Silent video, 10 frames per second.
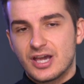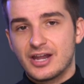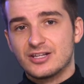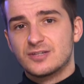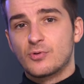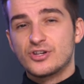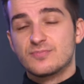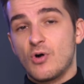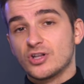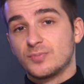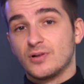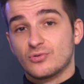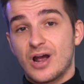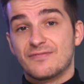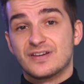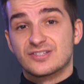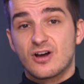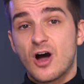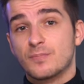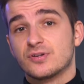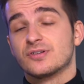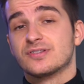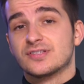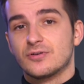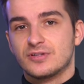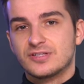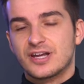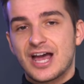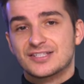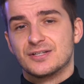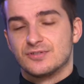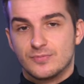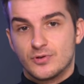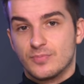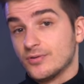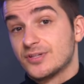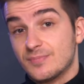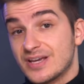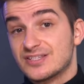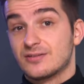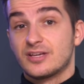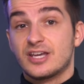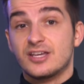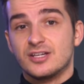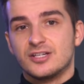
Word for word: and it supports multiple graphics options. So this thing has the G P U built in, basically.